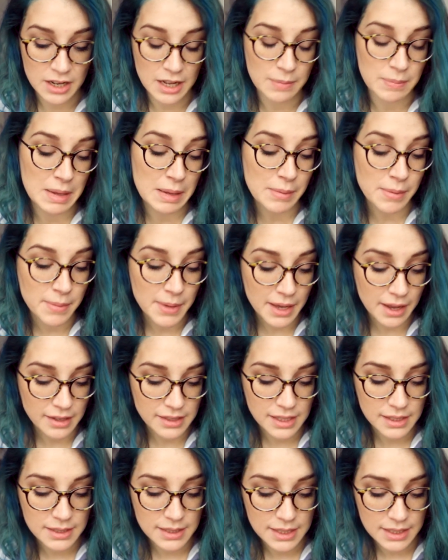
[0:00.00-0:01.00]
and maybe
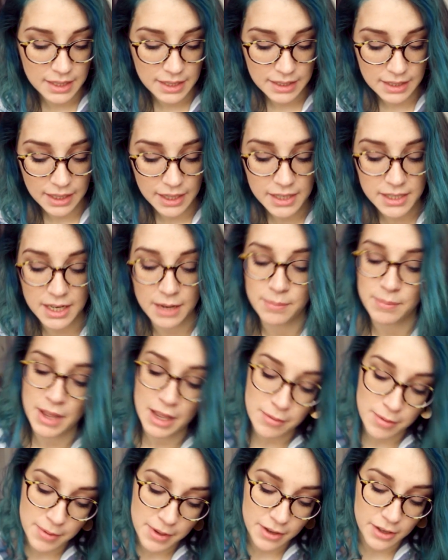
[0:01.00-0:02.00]
because it's in English, and
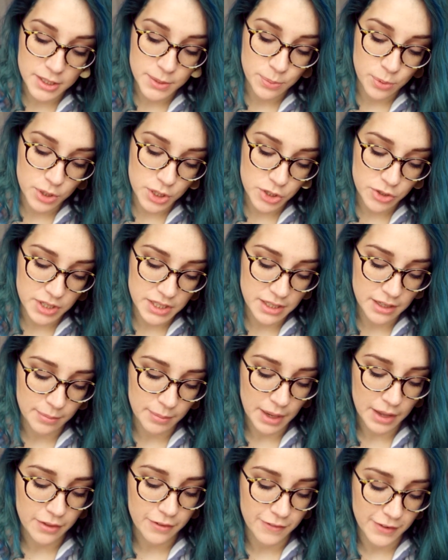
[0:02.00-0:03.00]
maybe because poetry is not
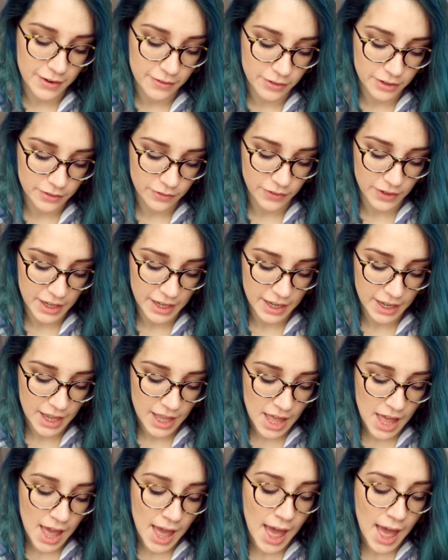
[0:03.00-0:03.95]
my favorite thing,